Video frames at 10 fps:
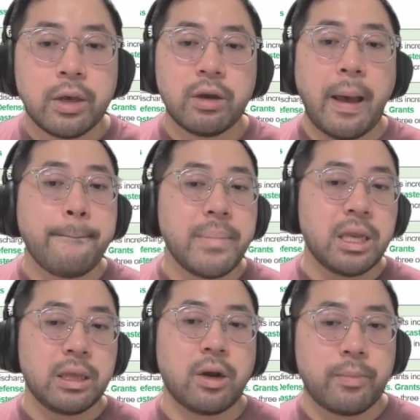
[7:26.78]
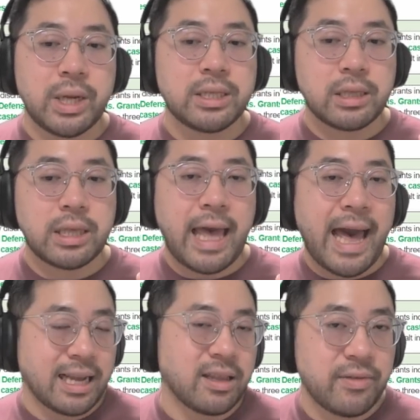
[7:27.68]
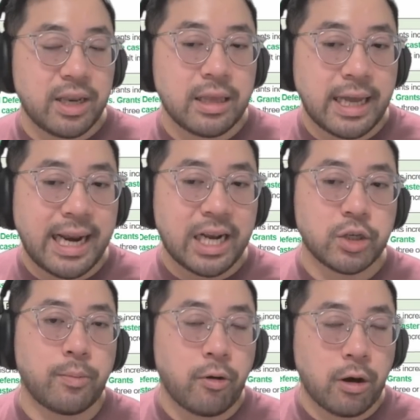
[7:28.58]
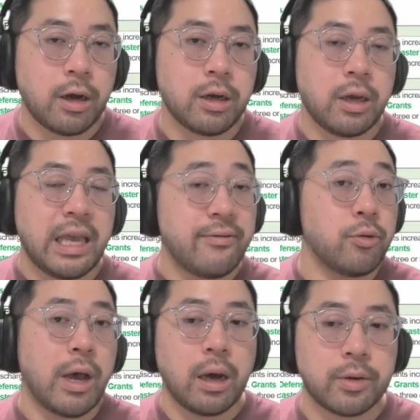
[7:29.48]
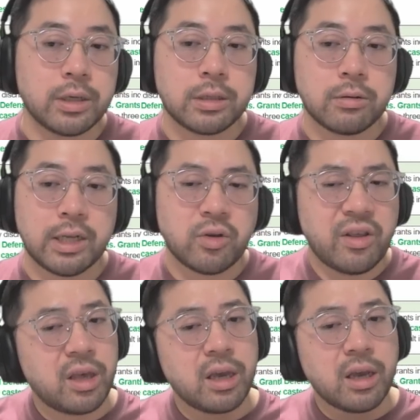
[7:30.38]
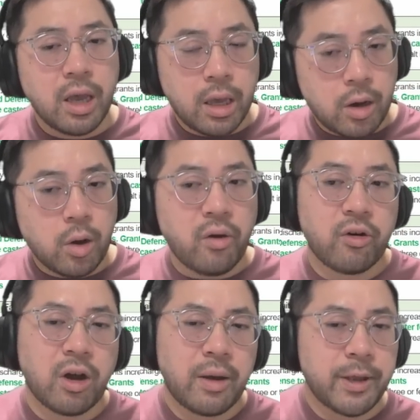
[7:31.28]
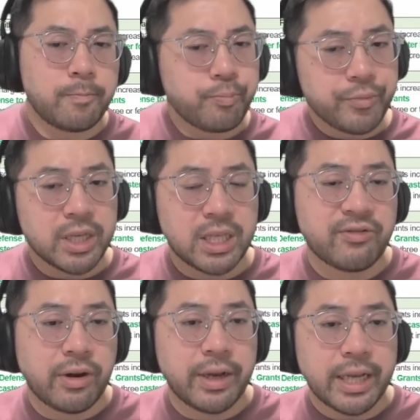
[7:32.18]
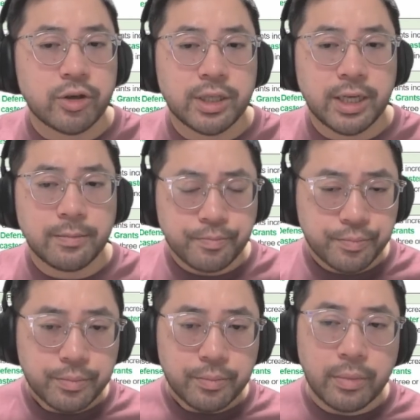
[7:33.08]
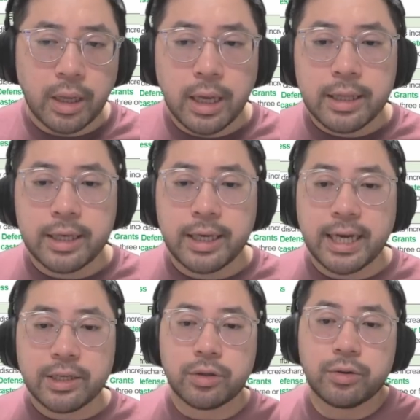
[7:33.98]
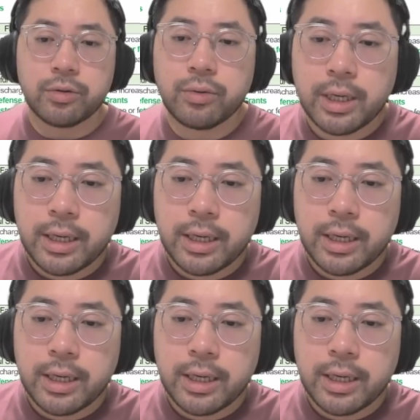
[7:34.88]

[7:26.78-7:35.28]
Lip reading: you immediately are basically activating that extra proc if you Elbrus, right? So I think overall, I mean, seems very interesting. The S2